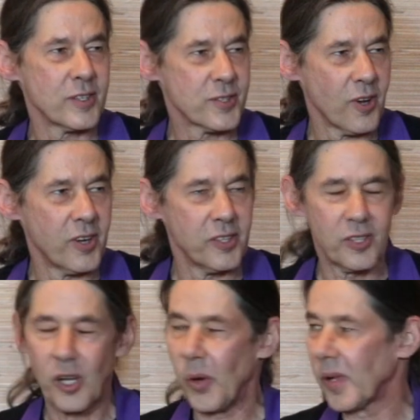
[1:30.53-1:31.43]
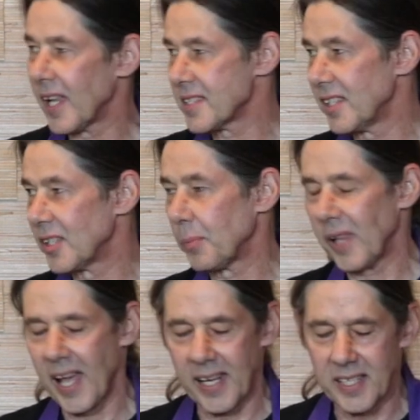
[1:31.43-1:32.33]
started to coalesce into
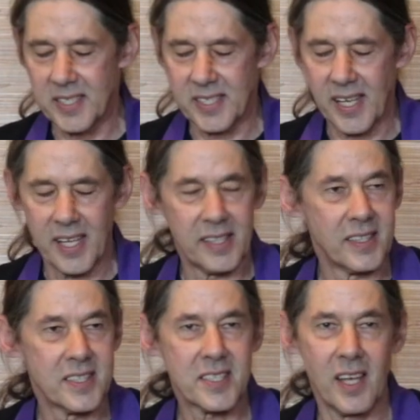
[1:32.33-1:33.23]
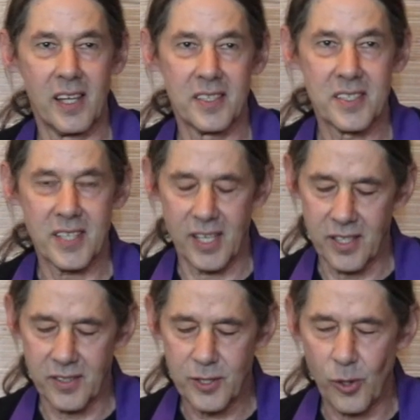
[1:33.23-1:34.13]
planets and suns
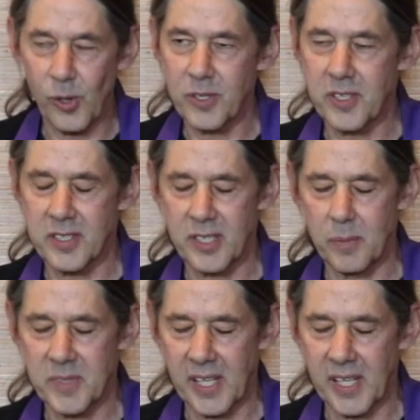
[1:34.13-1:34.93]
and solar systems